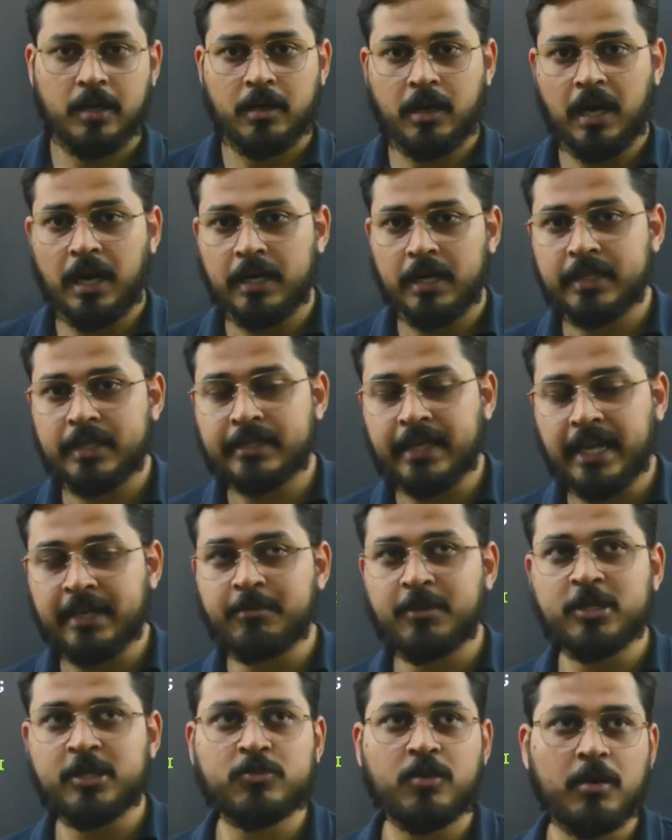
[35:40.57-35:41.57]
the
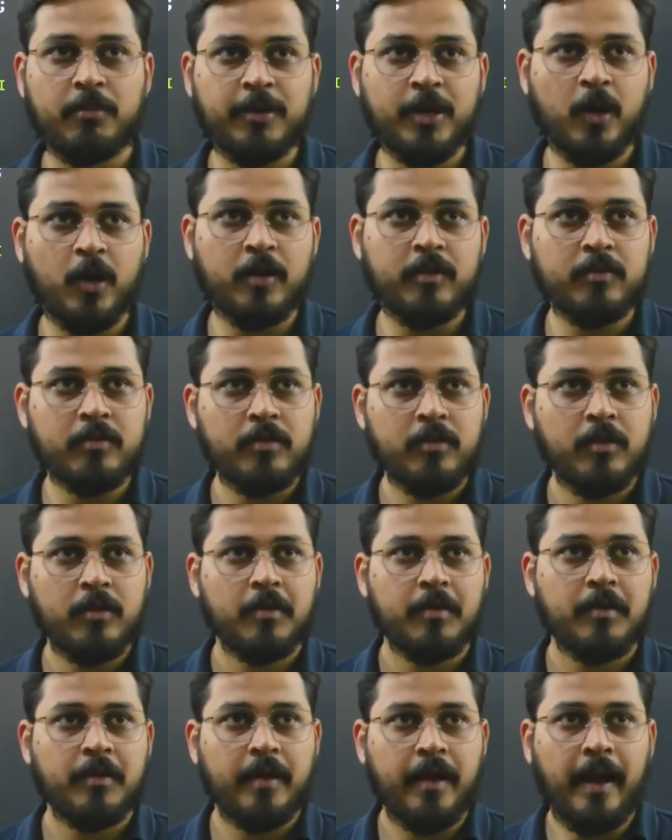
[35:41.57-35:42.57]
timings will be on
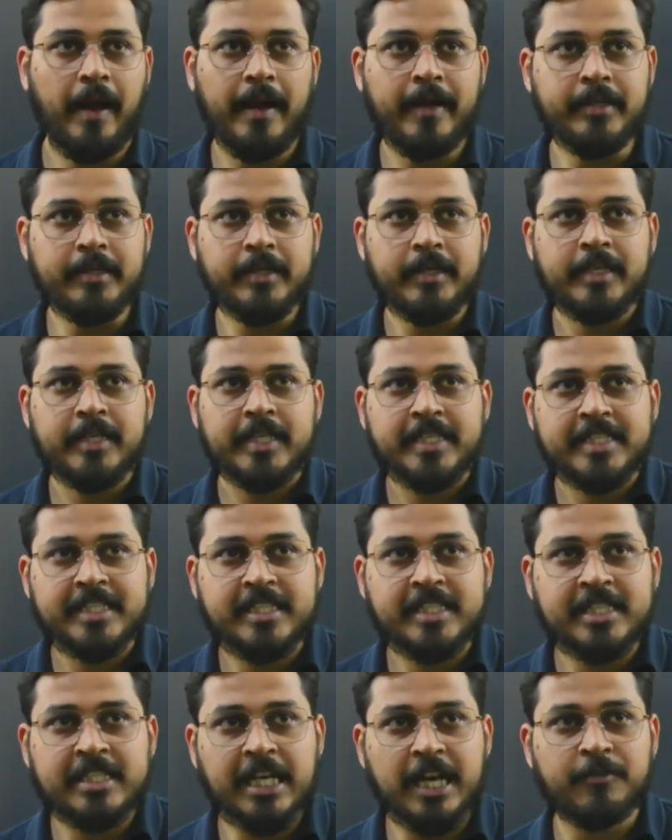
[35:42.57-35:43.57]
at
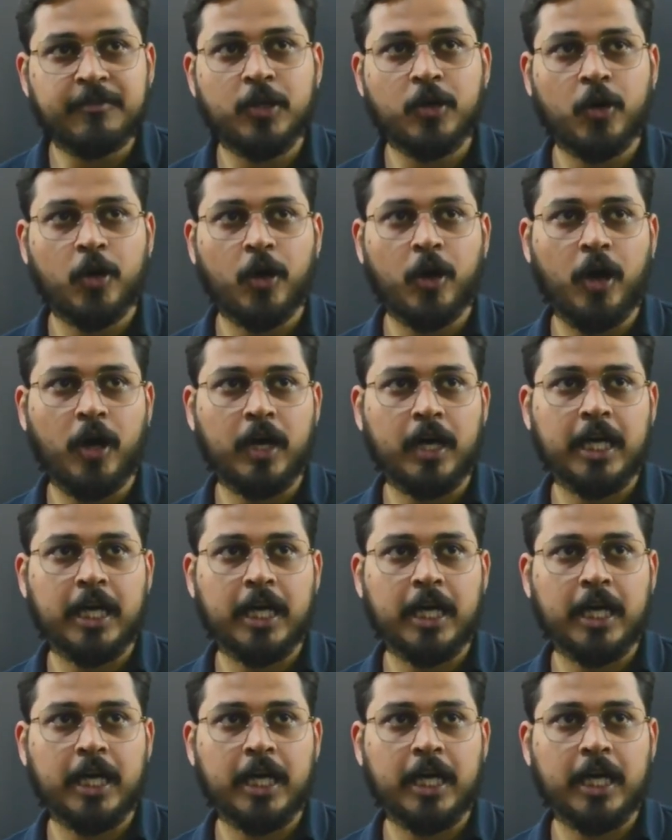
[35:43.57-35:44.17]
7 o'clock